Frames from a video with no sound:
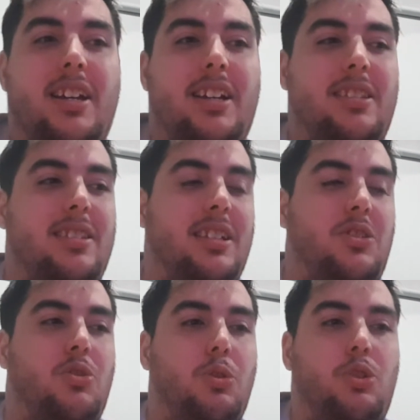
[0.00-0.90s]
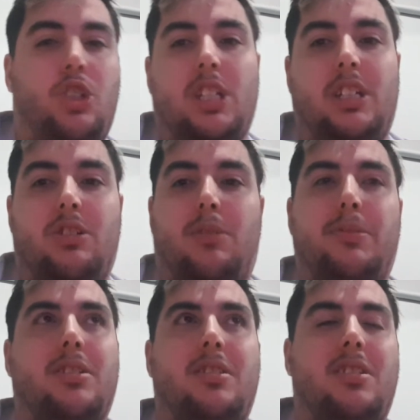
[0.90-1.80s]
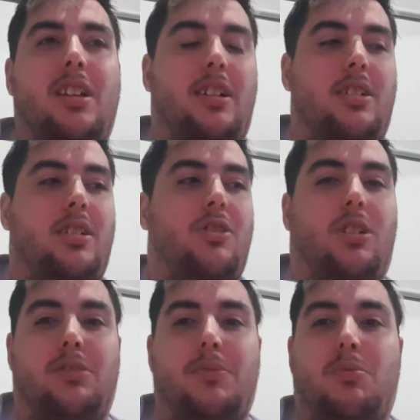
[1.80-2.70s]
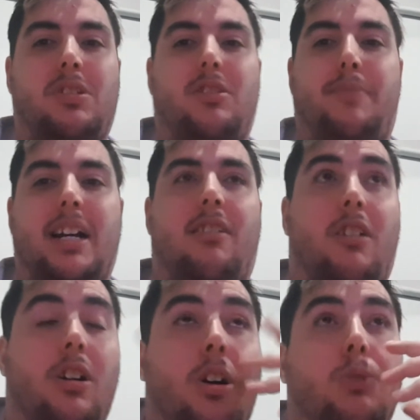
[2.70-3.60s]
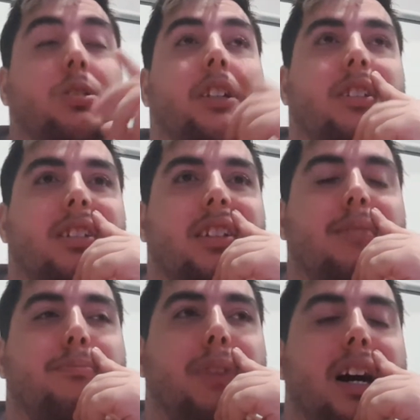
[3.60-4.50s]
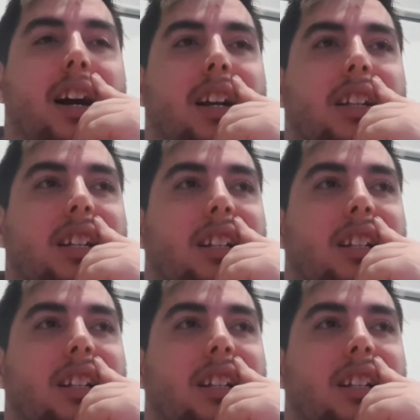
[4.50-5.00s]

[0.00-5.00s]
And these 2 shitty golems with no power are holding it back.